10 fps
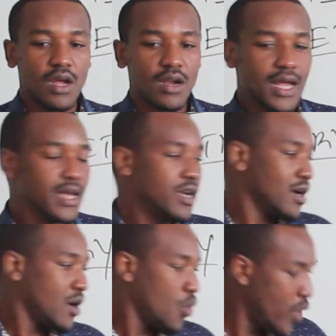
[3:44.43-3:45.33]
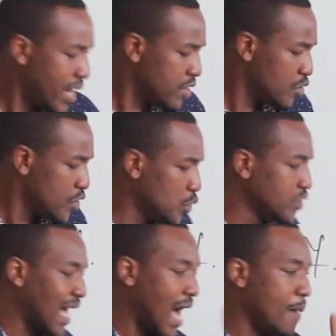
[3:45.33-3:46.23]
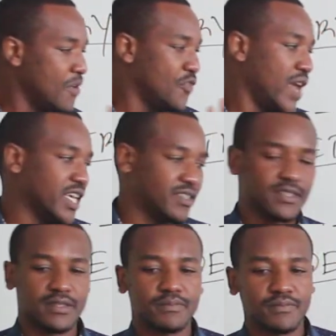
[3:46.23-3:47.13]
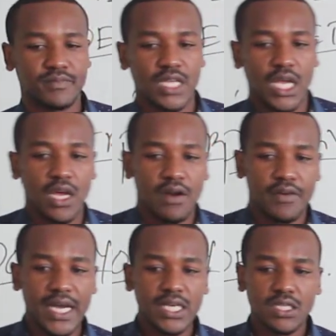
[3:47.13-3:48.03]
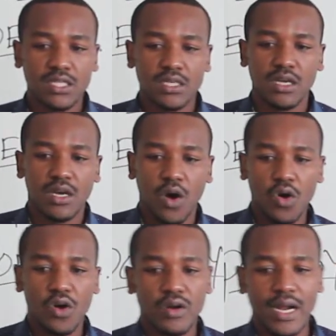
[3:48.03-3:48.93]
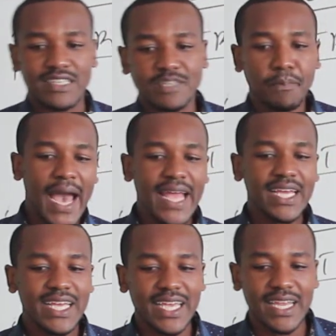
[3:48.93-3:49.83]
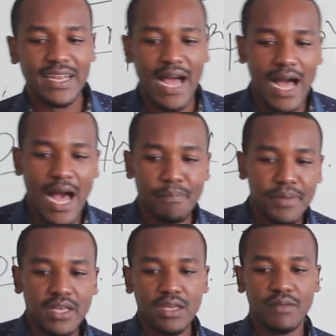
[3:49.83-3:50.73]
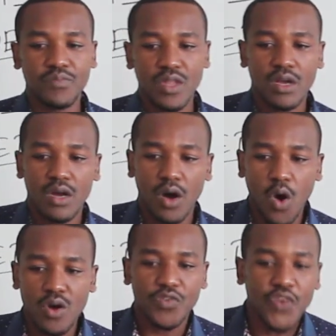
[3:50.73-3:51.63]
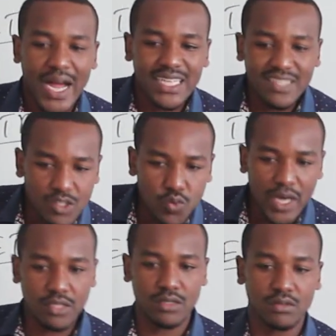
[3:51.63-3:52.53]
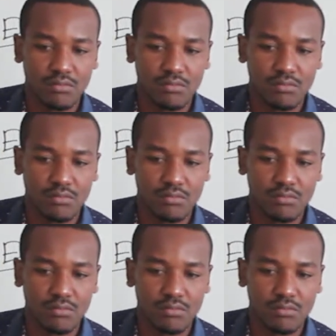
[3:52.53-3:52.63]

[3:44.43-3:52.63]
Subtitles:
Like when you use a happy face, right? Or smiling in a happy or funny situation.